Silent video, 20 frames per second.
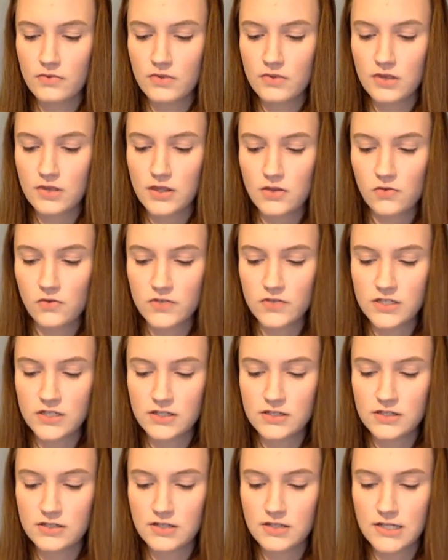obviously
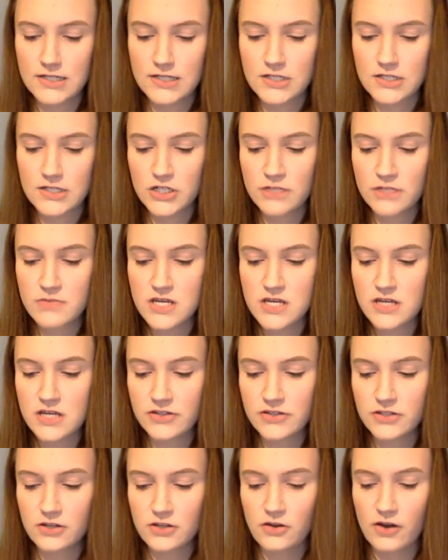it's just me,
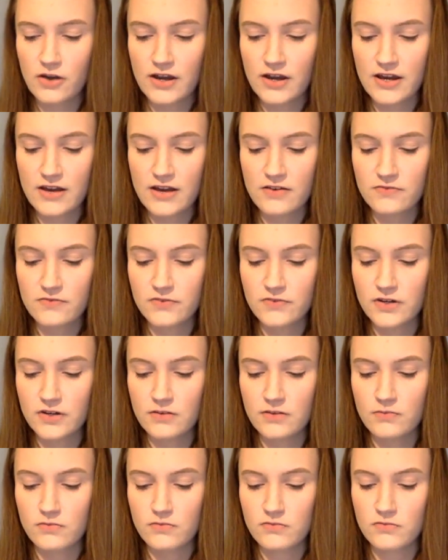so I have
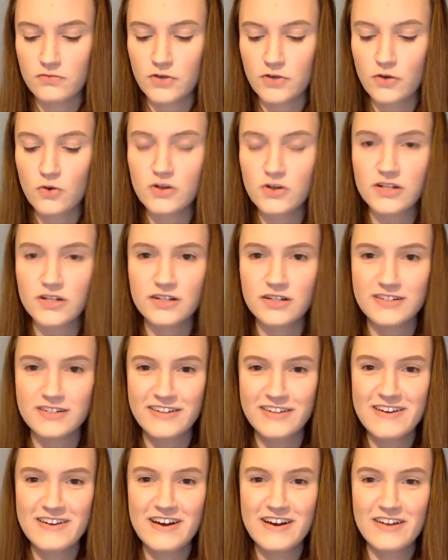recorded
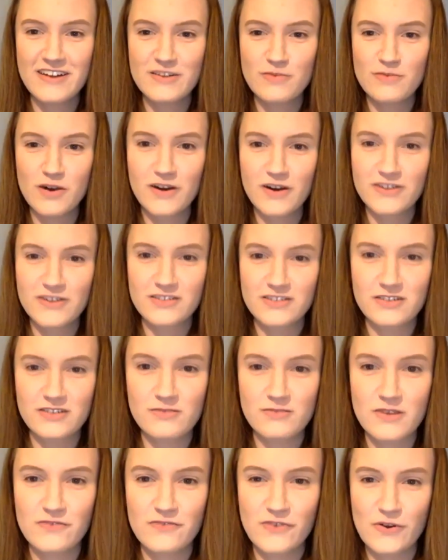other parts on
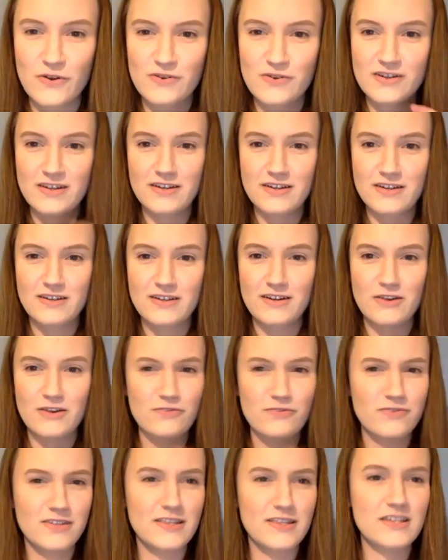my phone.
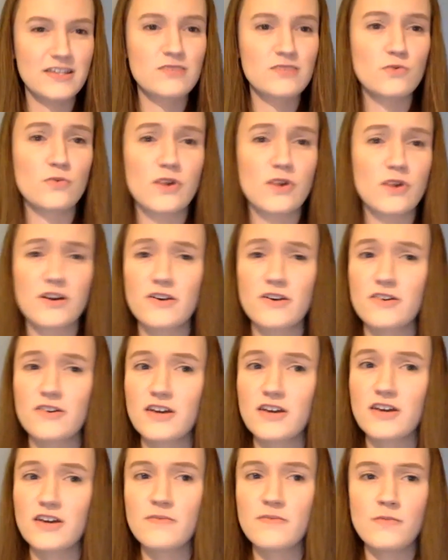Hopefully this will work
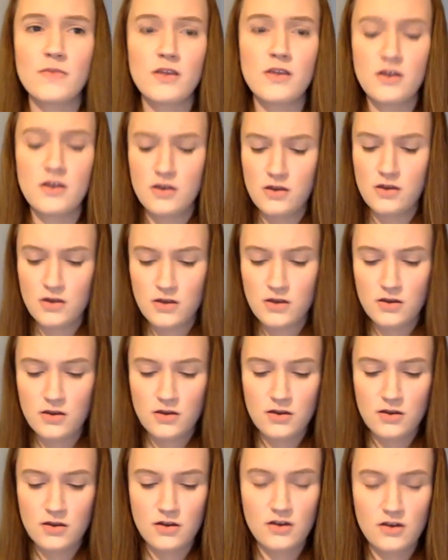okay.
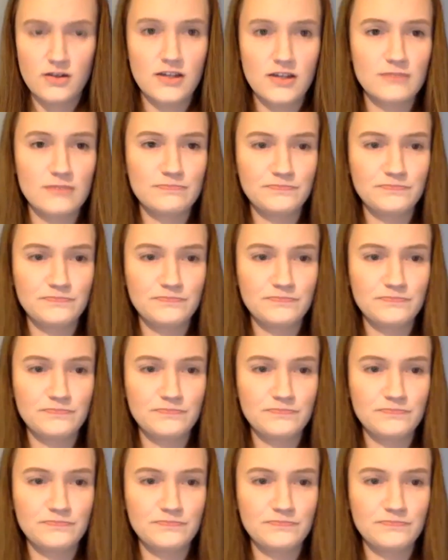Okay.